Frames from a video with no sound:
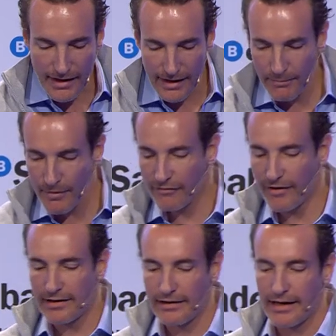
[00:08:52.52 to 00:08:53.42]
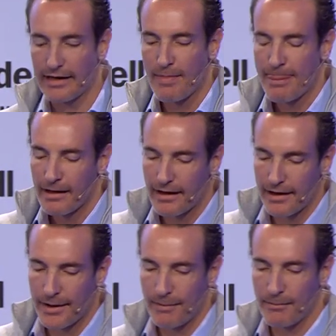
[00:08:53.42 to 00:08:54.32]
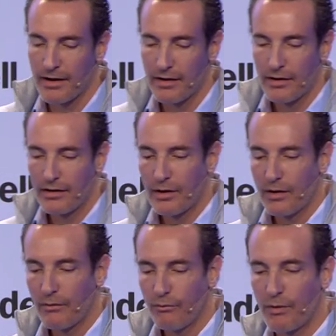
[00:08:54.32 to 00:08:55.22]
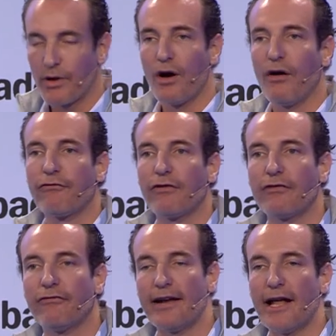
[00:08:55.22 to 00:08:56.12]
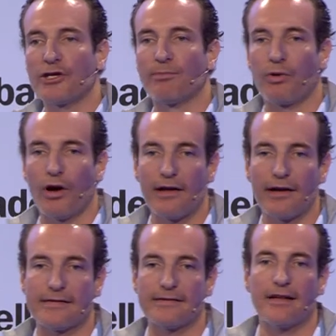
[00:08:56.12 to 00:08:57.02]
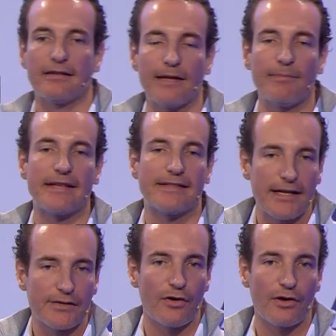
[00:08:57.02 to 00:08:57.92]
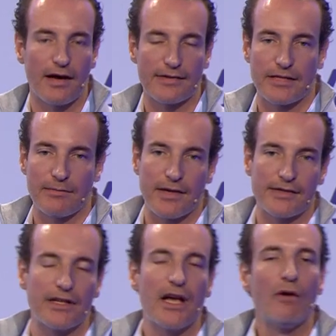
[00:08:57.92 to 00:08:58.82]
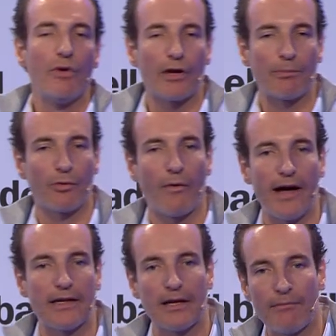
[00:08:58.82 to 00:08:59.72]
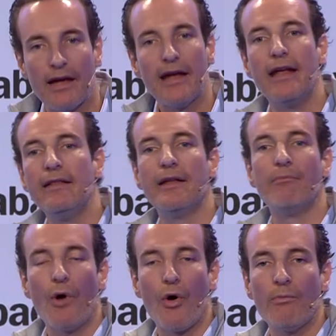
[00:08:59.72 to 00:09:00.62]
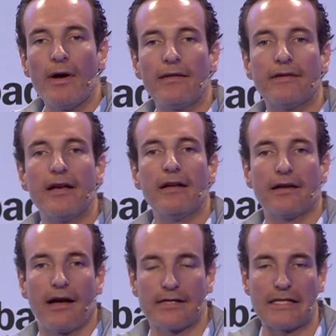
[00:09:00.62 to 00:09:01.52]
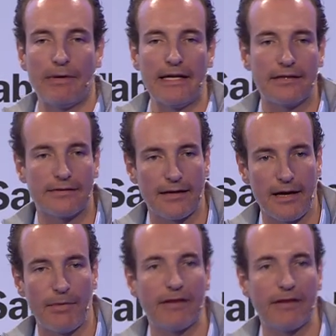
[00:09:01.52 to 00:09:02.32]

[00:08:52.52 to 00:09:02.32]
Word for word: Um, finally, um, we want to offer financial products that make sense for our customers. We want to provide them in the moment the customer needs them.